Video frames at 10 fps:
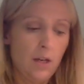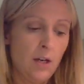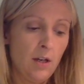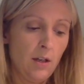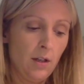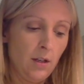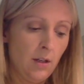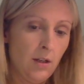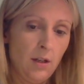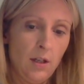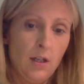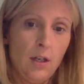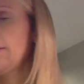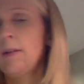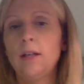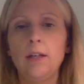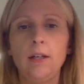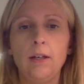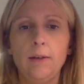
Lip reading: [no speech]